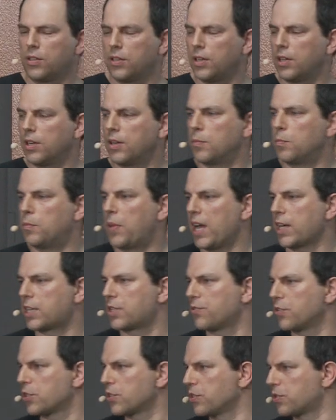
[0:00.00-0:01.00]
uh,
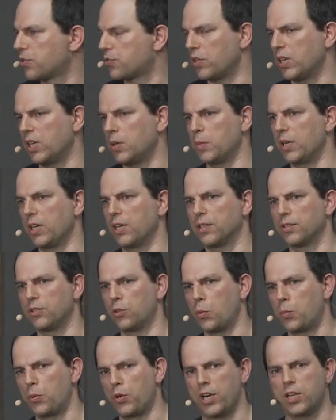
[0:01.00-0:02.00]
batch versus streaming and
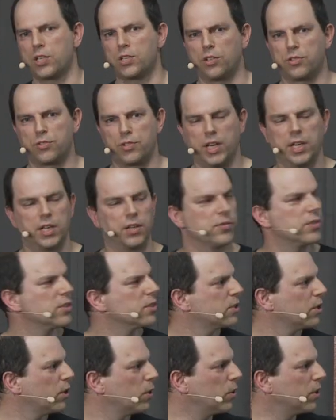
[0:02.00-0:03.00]
the operational trade-offs
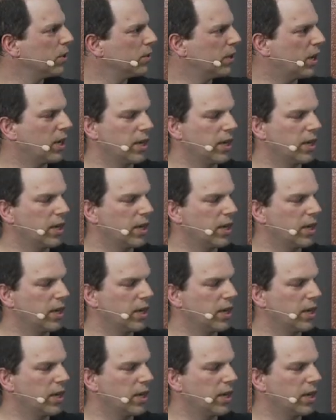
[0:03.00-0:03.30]
and so on,